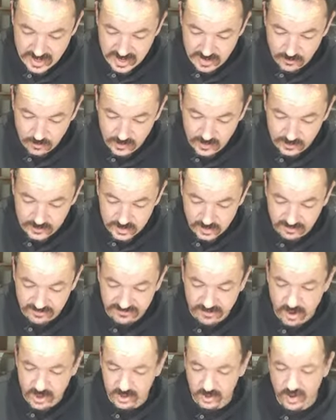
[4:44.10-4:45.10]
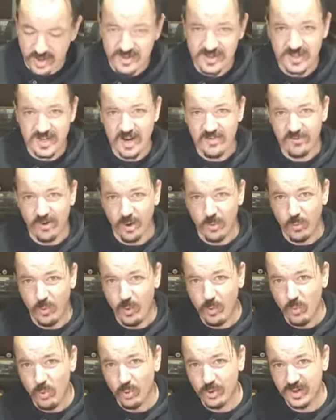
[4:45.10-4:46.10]
when I'm doing fine line stuff, I will
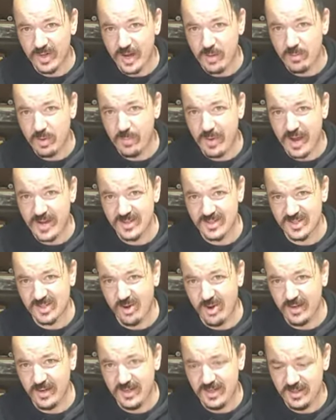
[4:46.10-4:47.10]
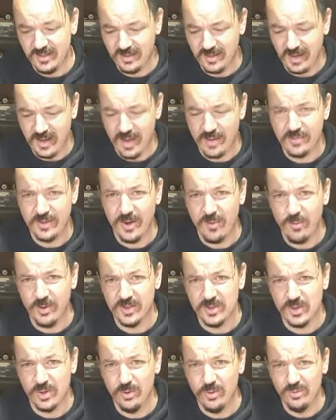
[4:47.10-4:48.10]
water down my paint slightly. You don't want it
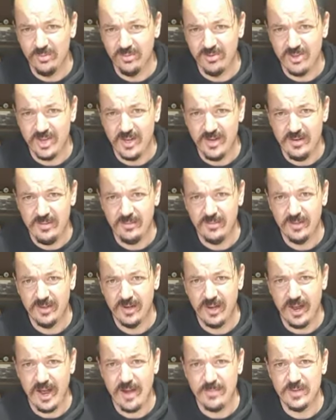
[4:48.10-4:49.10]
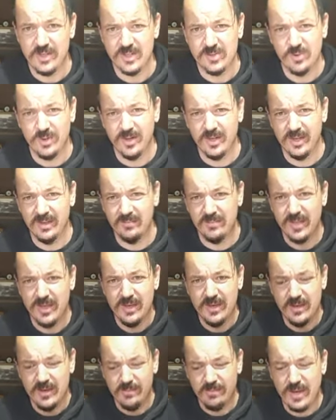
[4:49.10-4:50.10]
too thin. You just want to
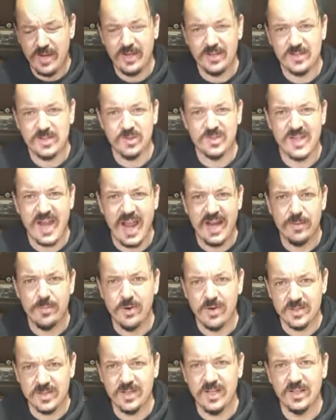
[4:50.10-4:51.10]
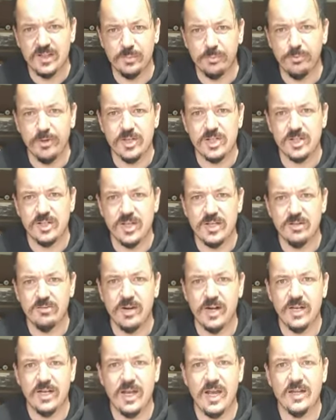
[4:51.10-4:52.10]
make it so it's atomizing at the pressure that you're
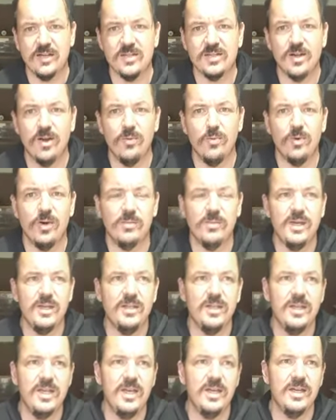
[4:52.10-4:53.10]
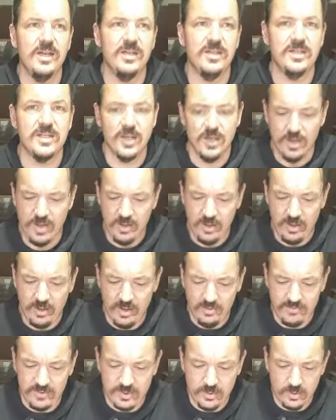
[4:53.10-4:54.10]
running at. So what I mean there is,
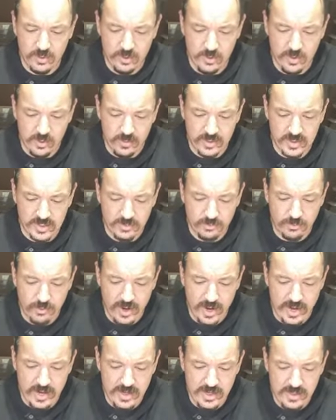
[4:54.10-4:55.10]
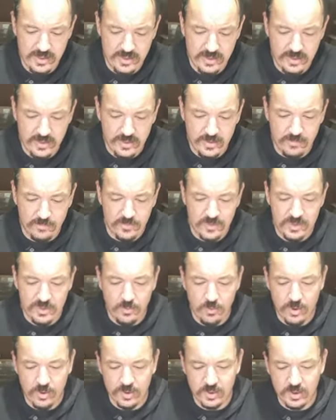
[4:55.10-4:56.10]
if you do a quickly spray, you
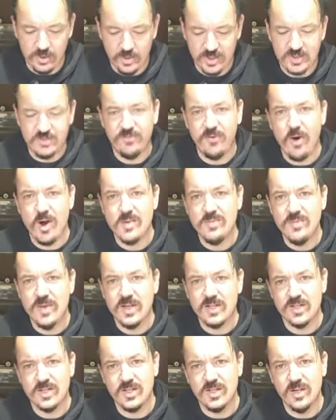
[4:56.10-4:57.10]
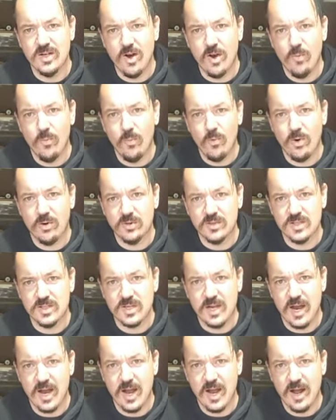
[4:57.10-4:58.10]
want nice fine mist. You don't want
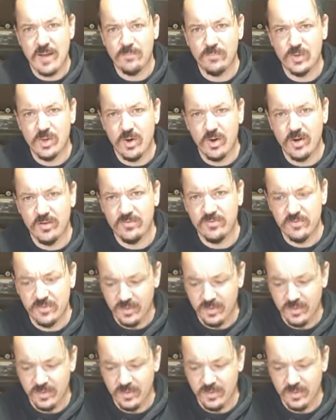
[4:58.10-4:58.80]
kind of